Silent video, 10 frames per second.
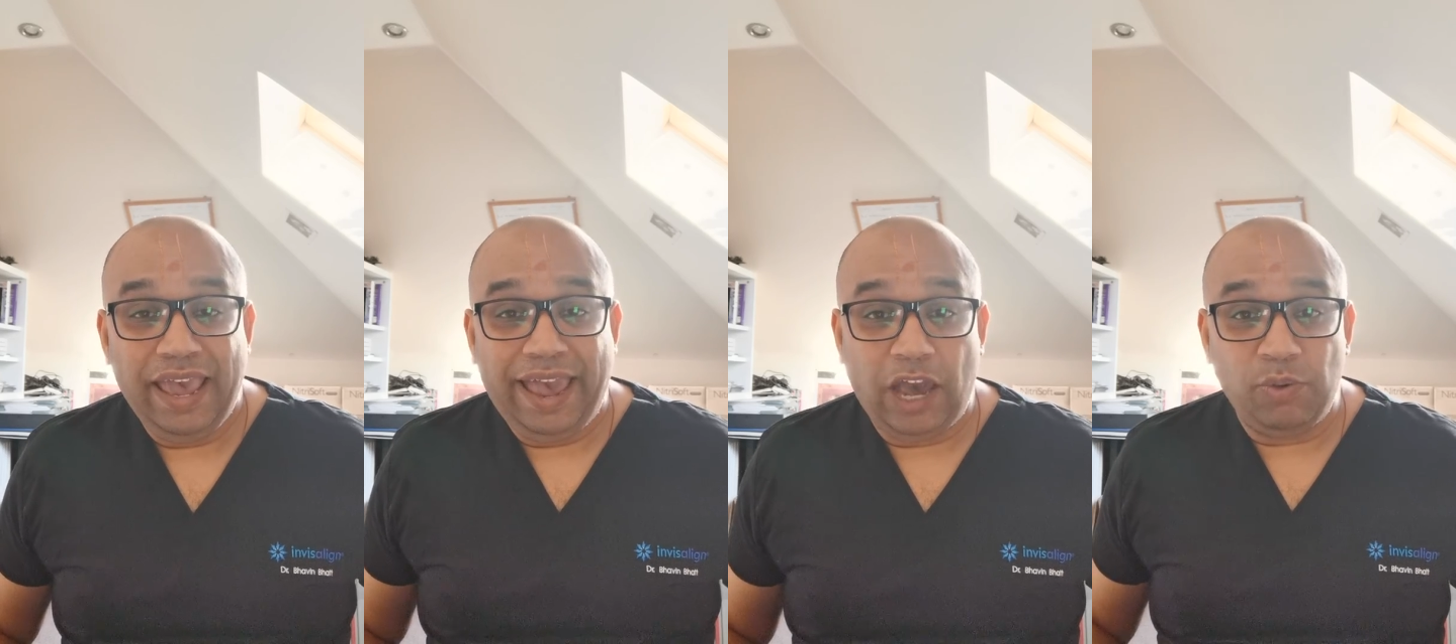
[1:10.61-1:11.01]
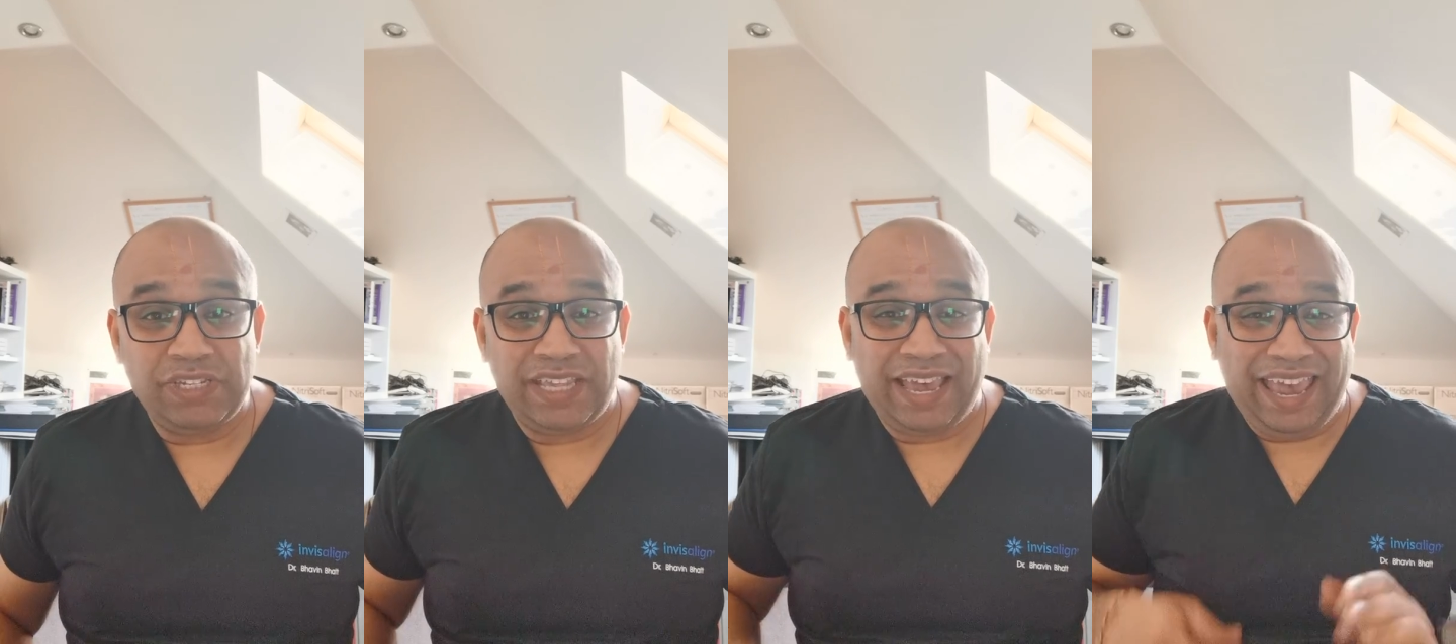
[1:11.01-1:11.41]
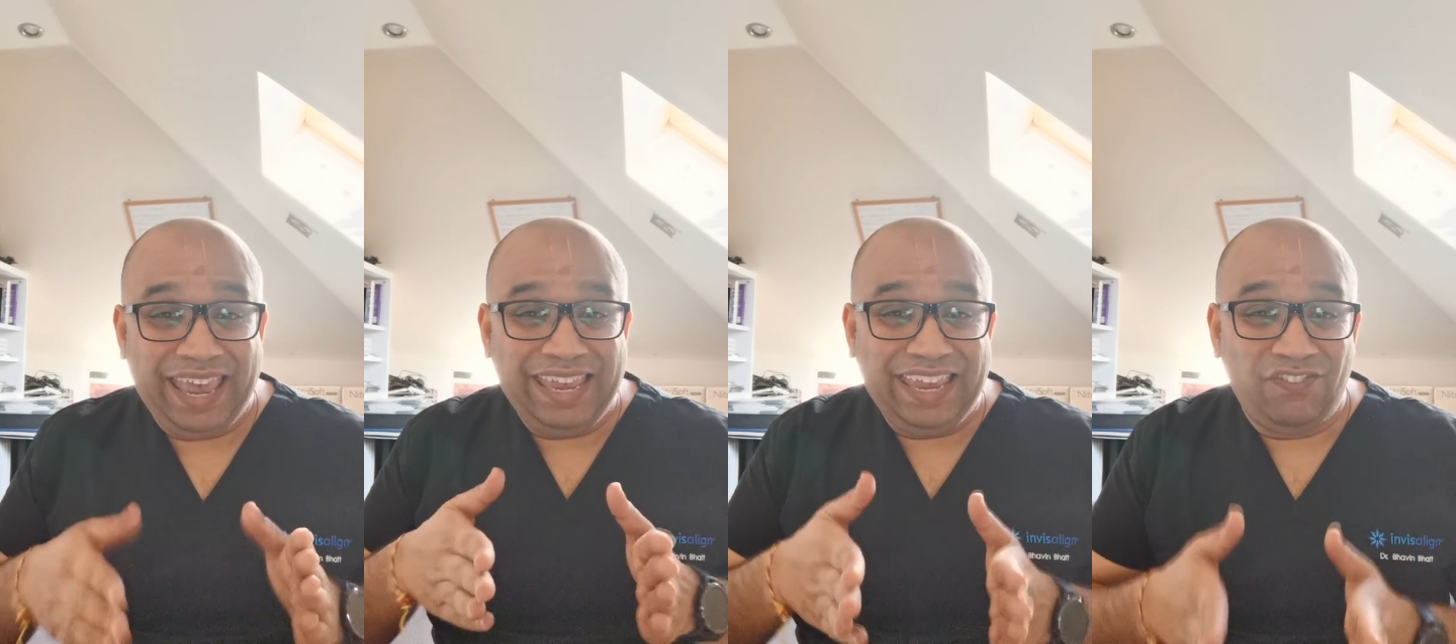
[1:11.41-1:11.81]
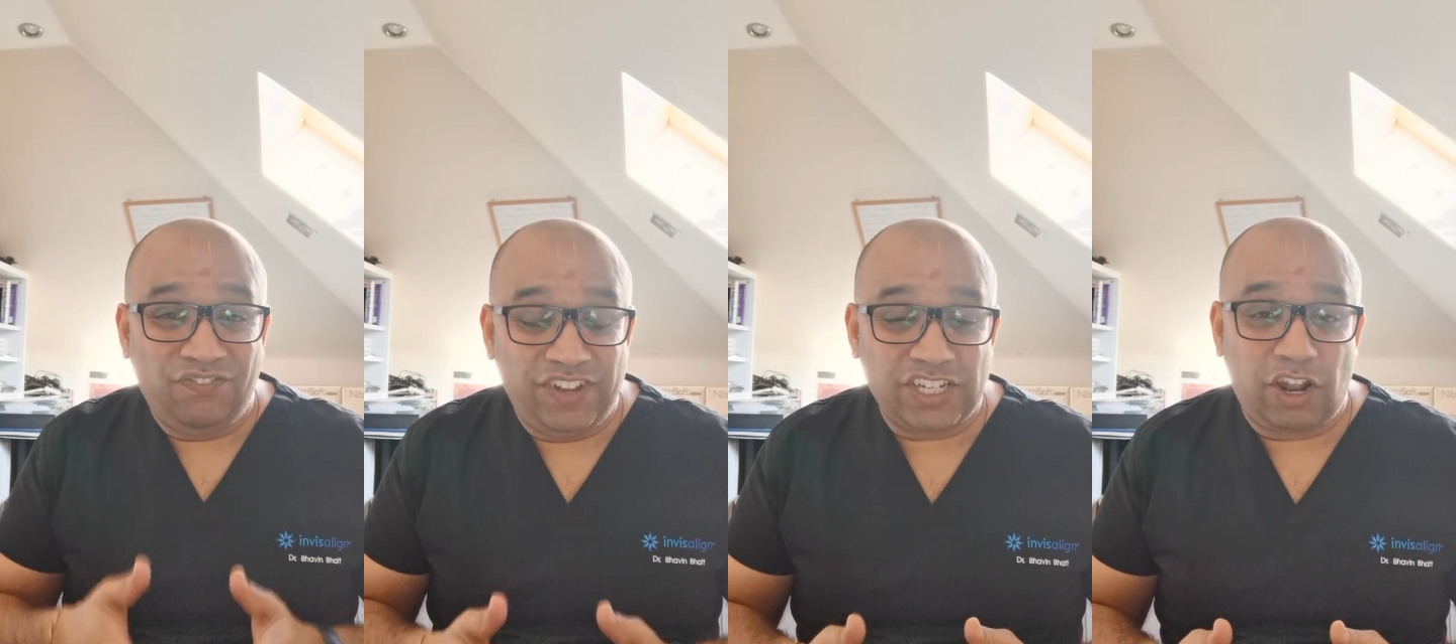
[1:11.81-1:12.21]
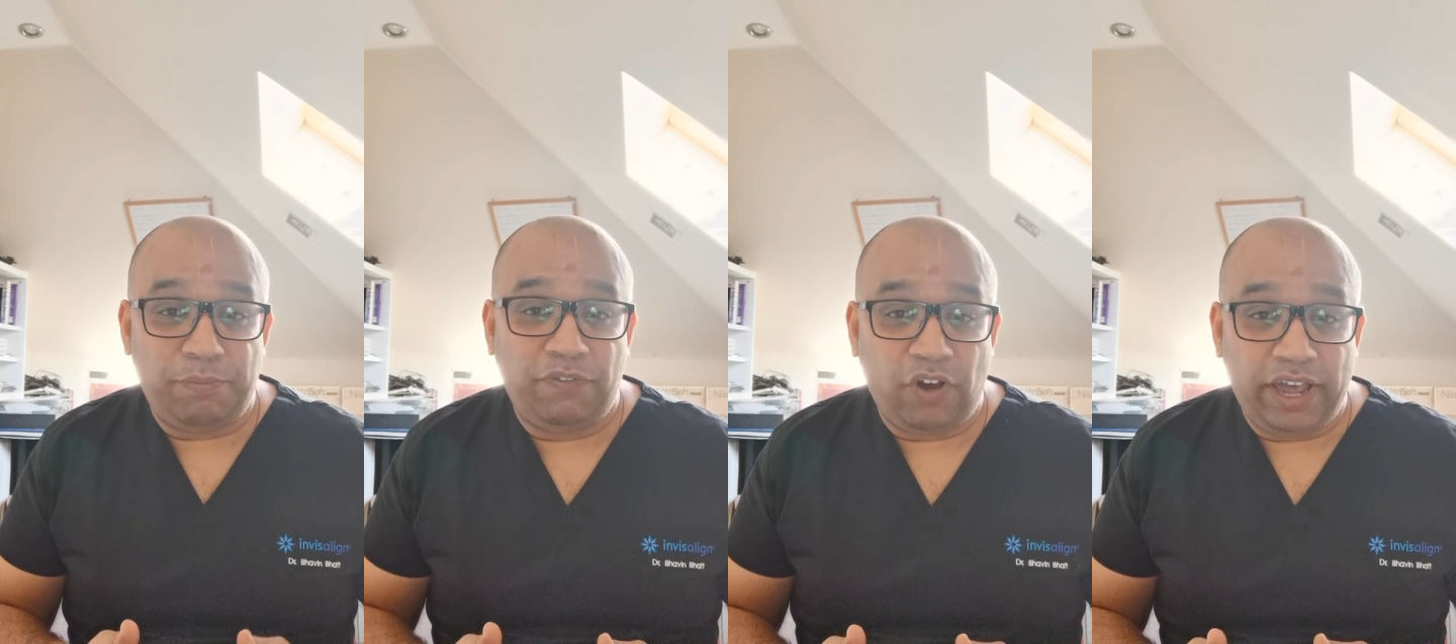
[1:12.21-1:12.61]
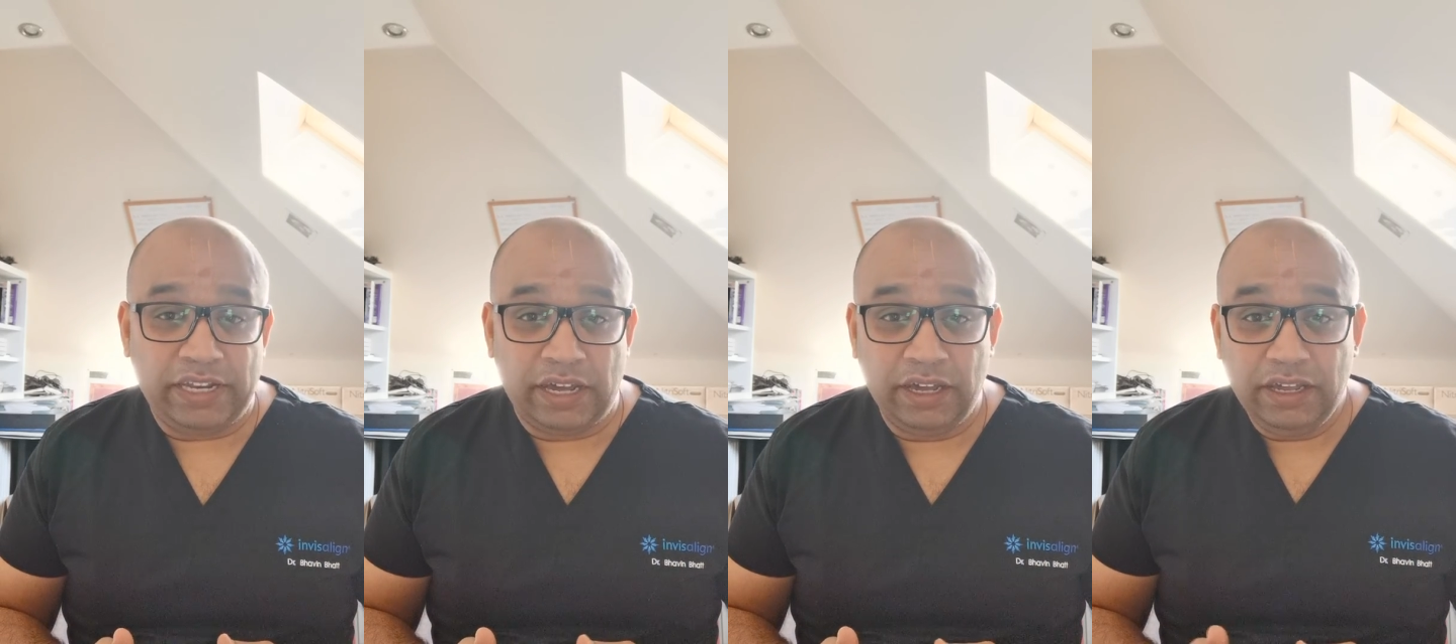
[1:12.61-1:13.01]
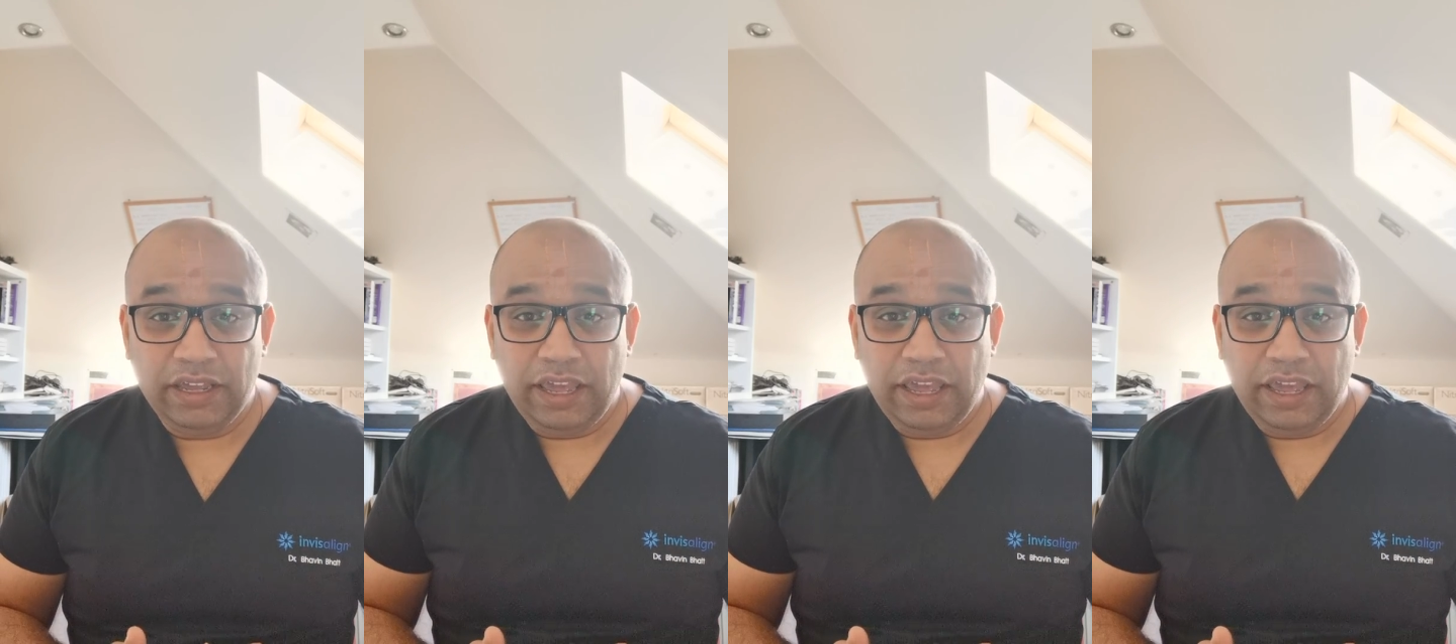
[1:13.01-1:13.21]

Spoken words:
How is it that an Invisalign provider